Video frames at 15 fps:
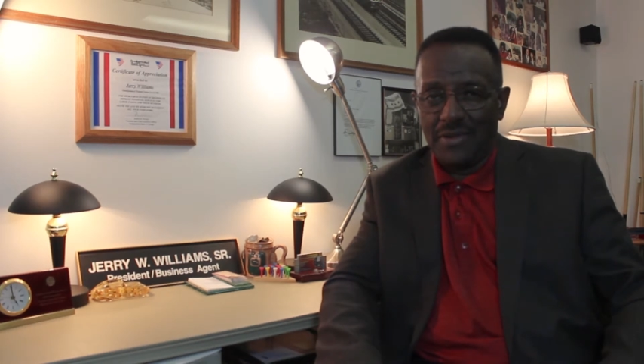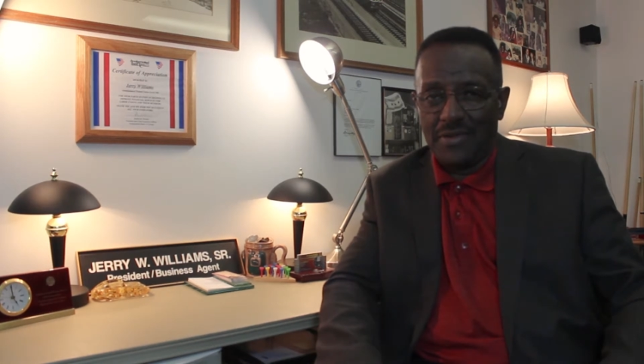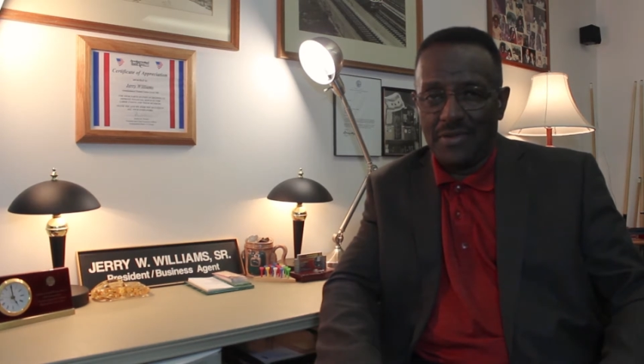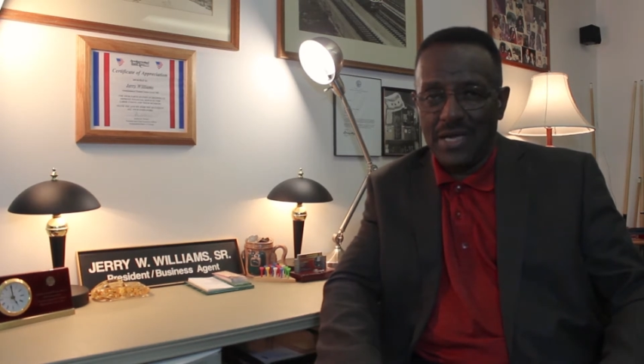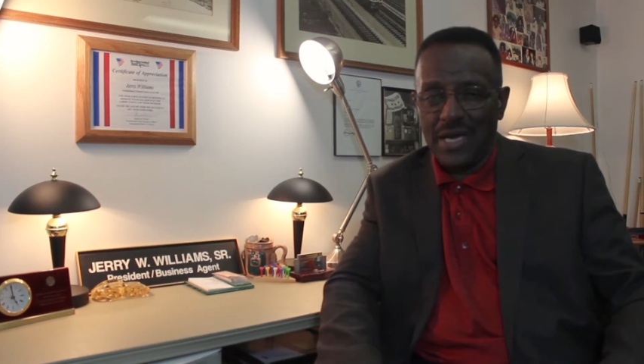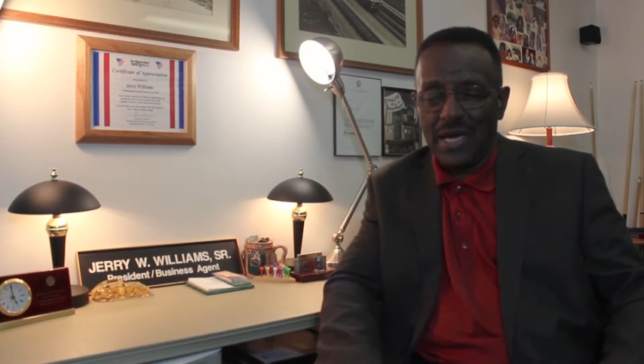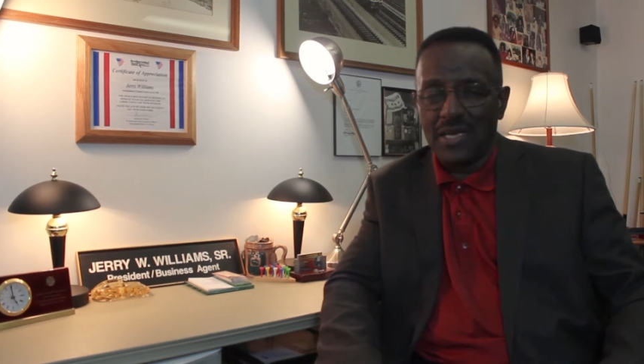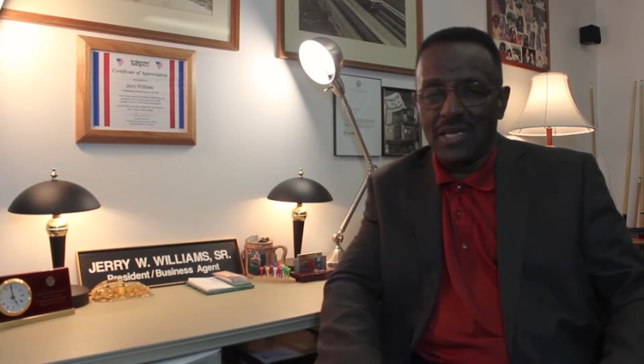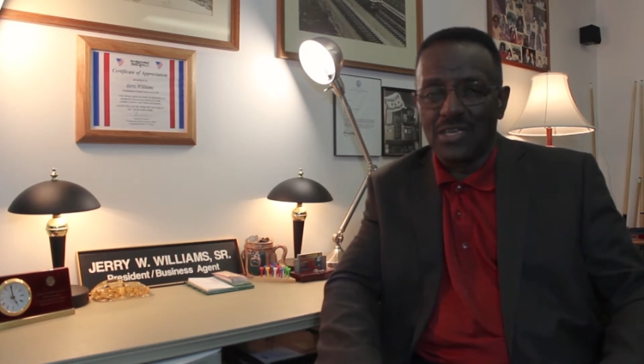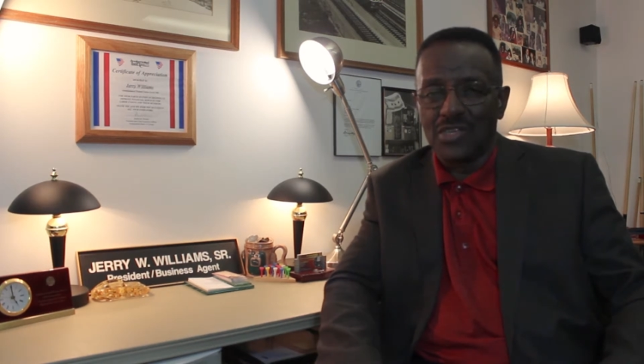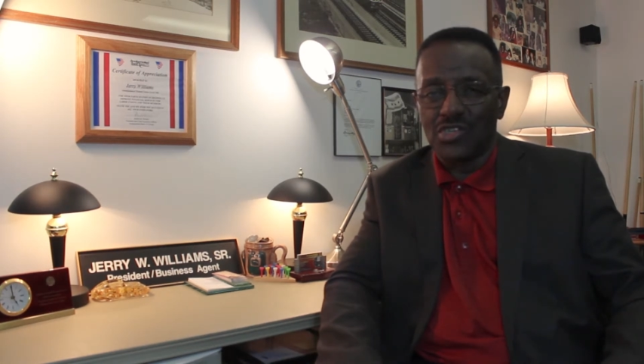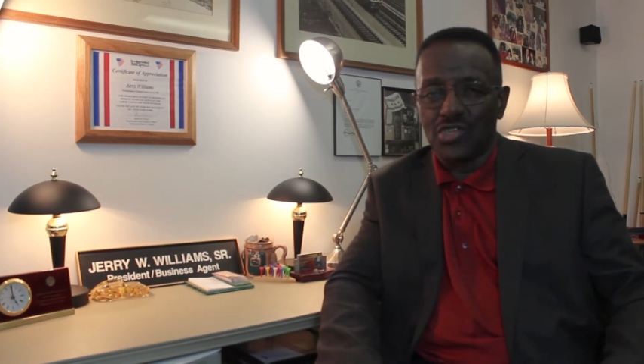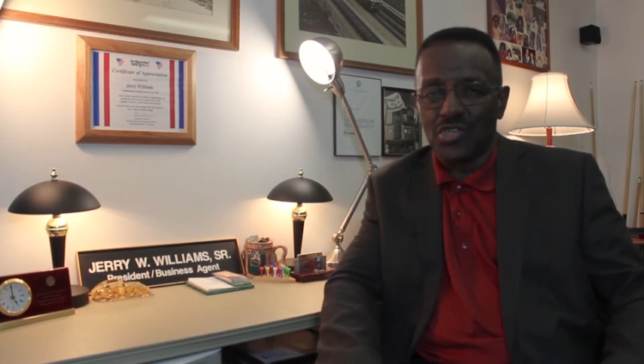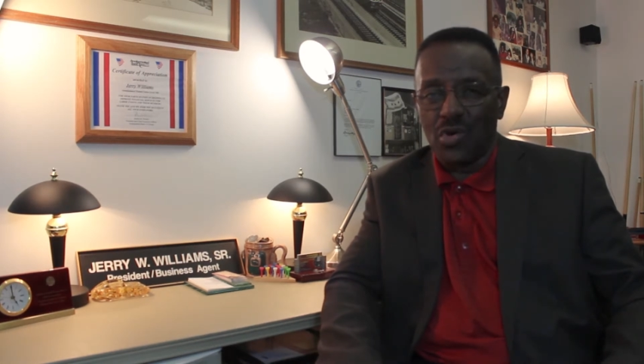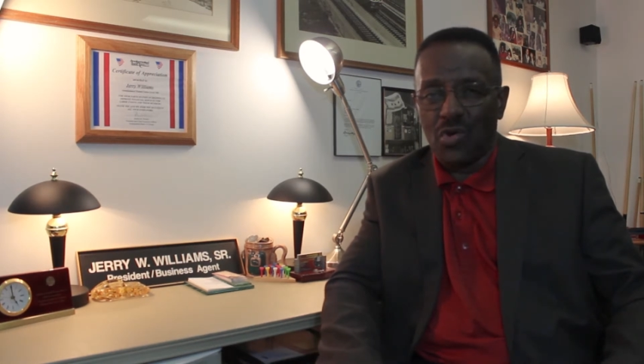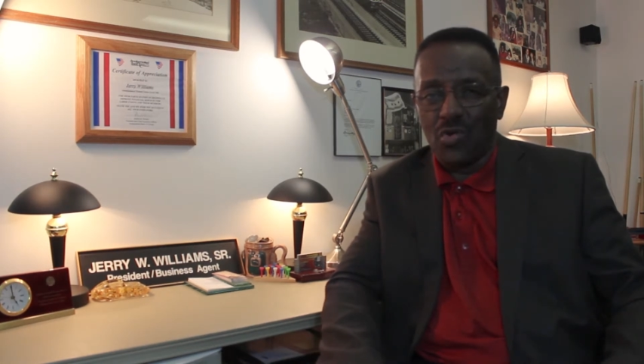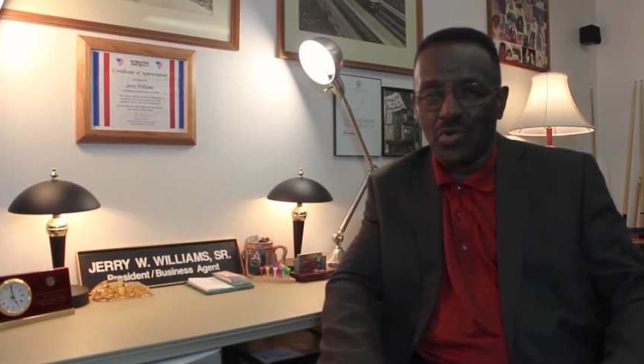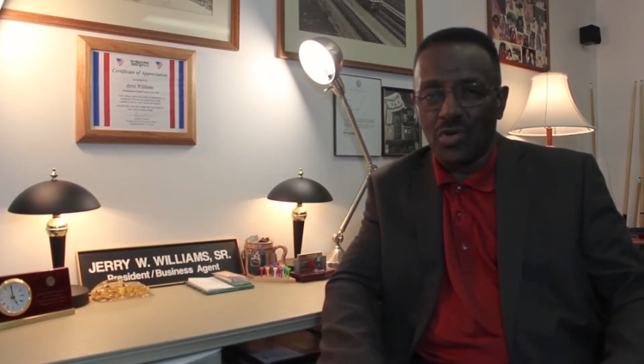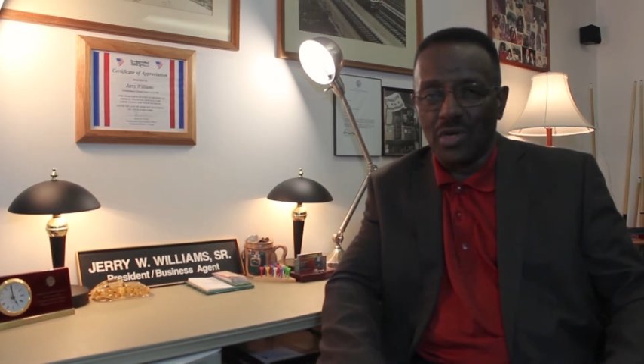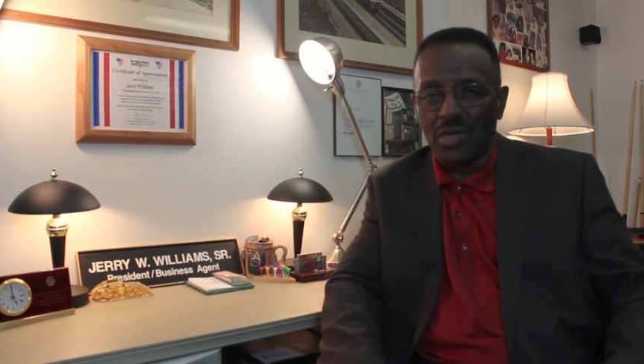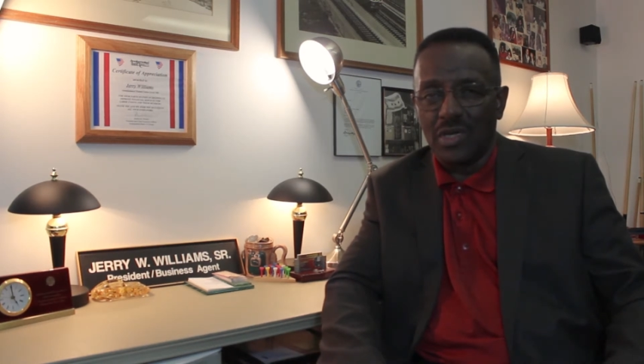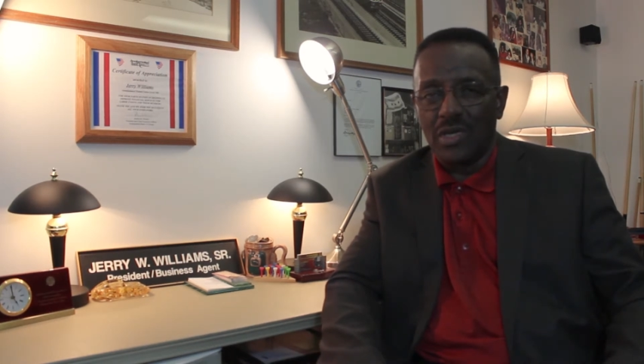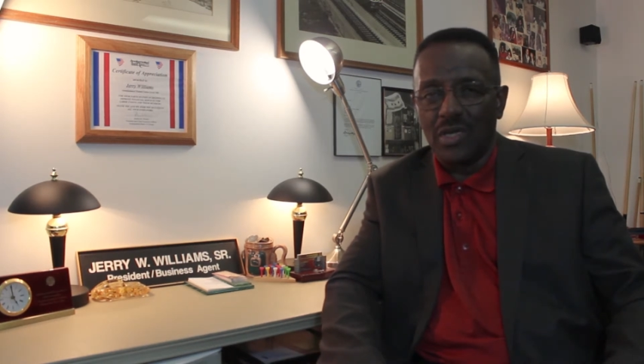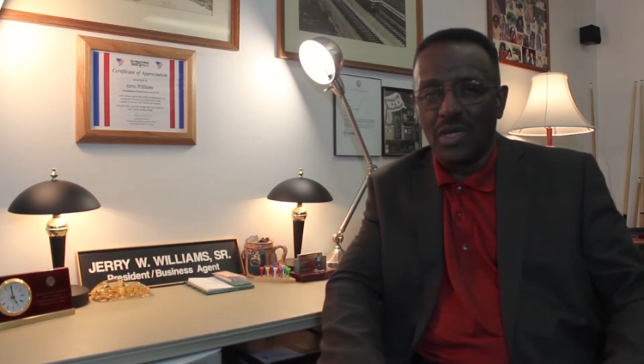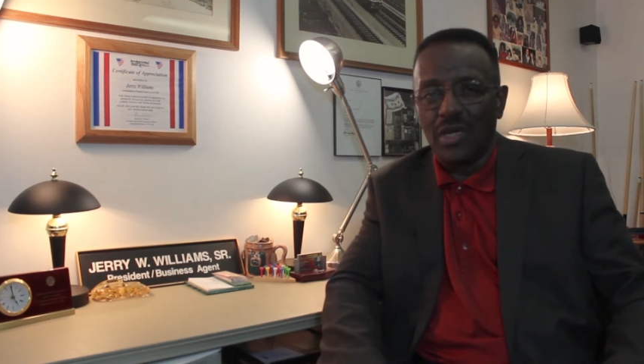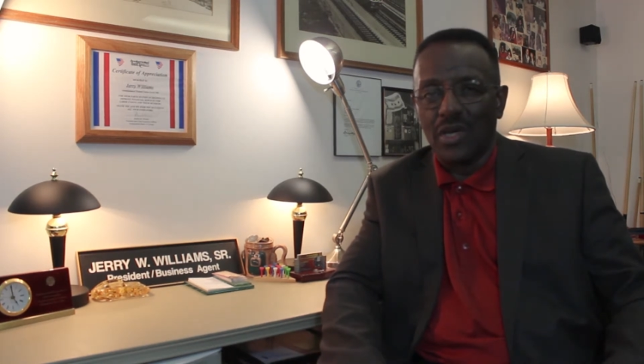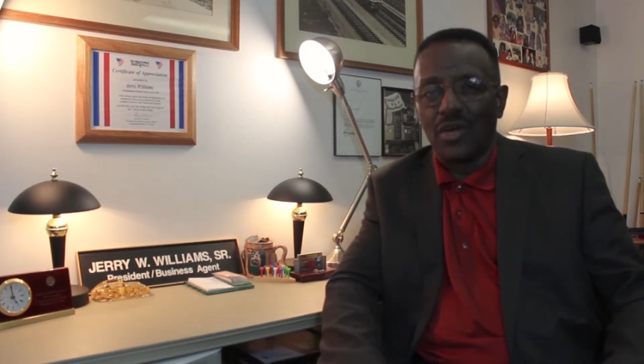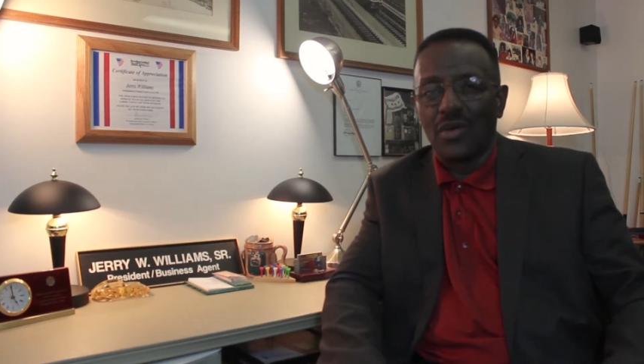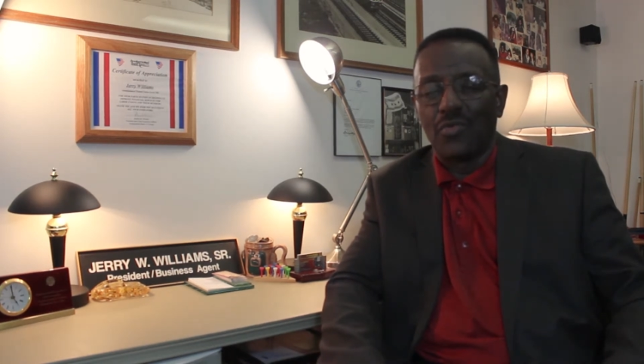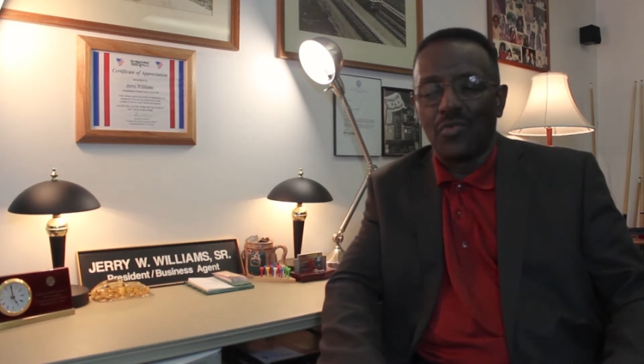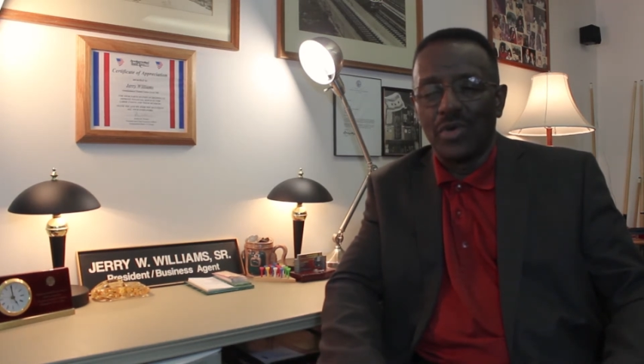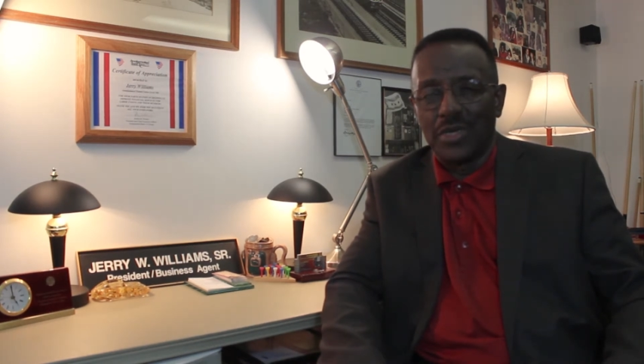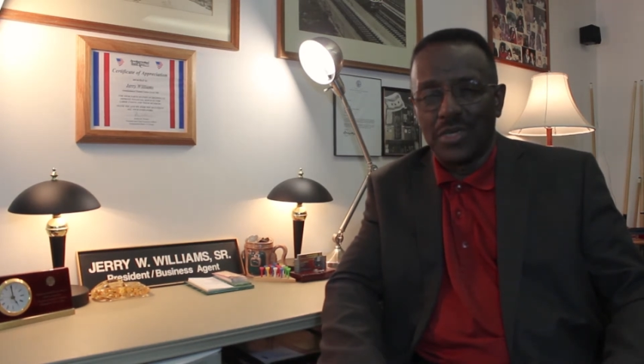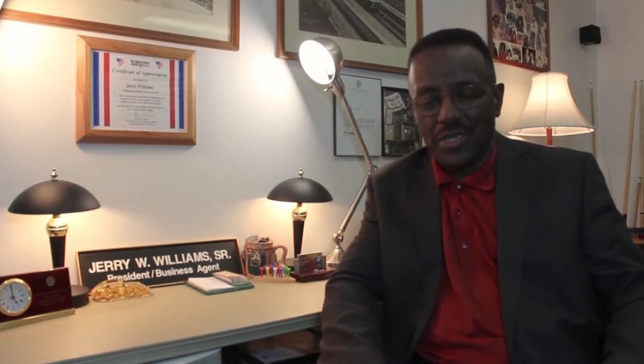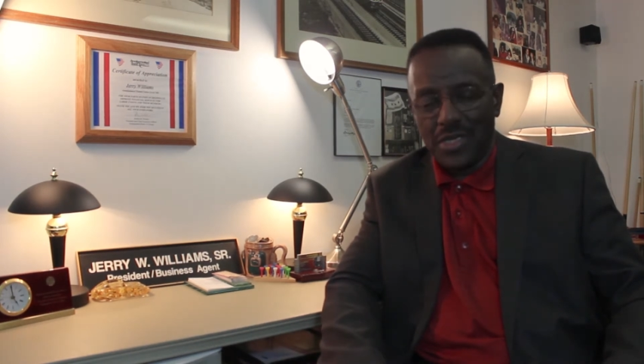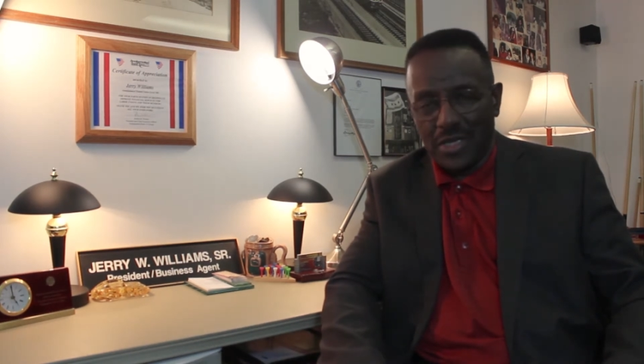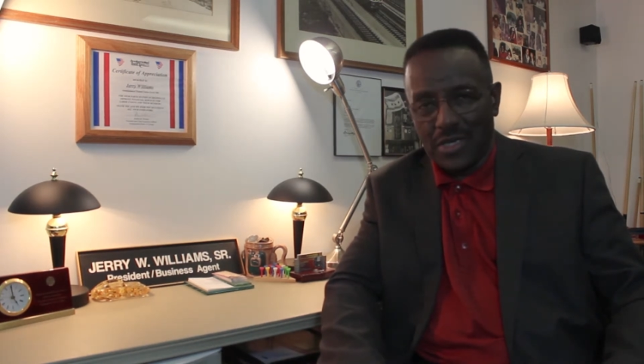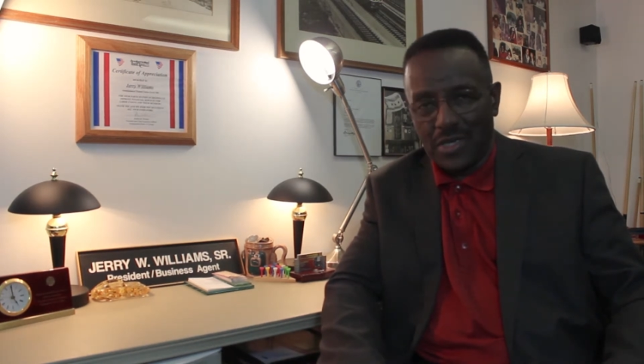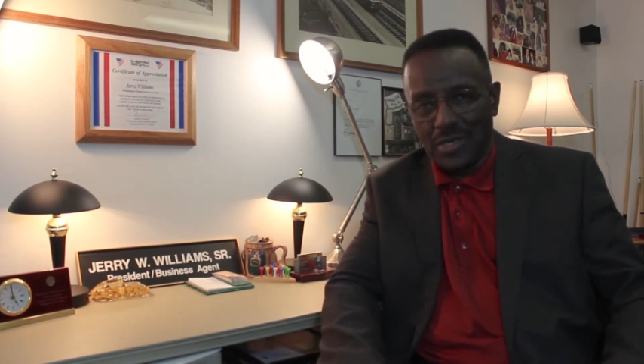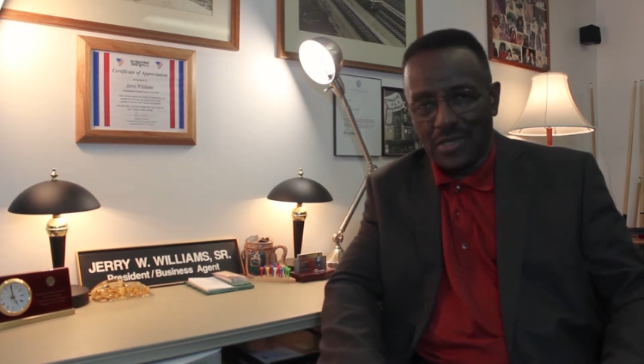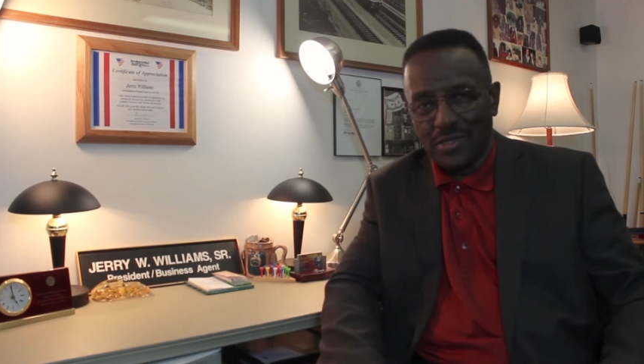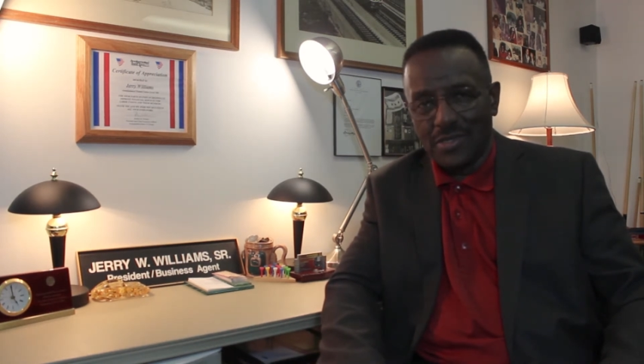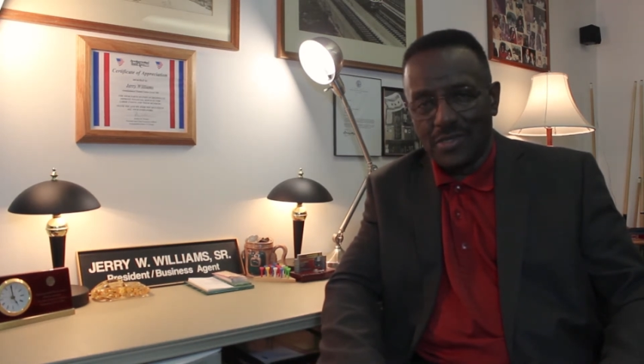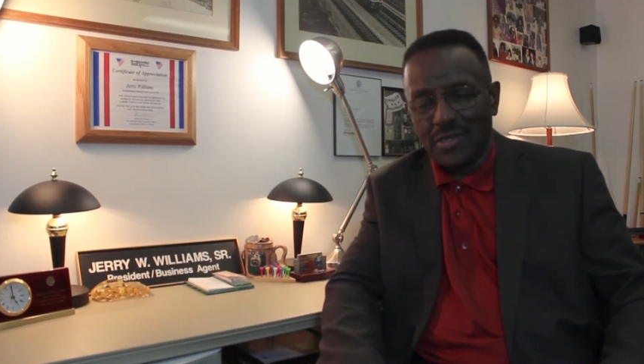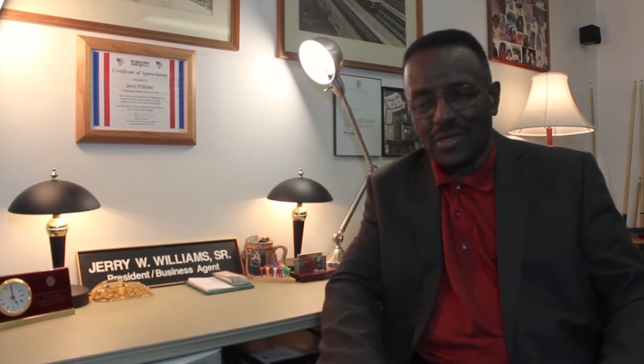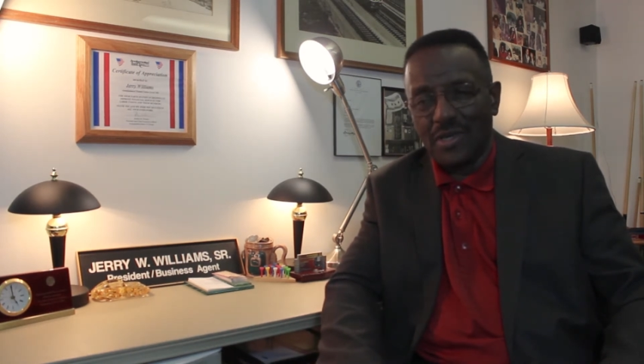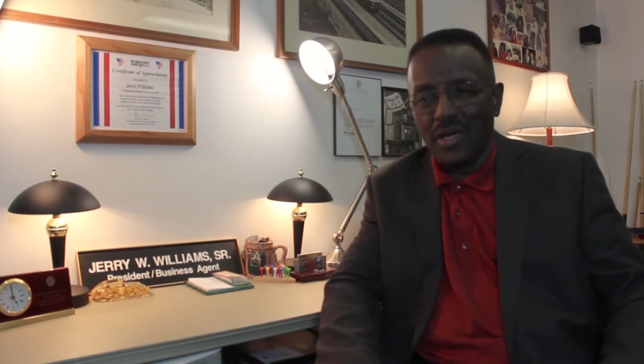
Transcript: That is totally ridiculous.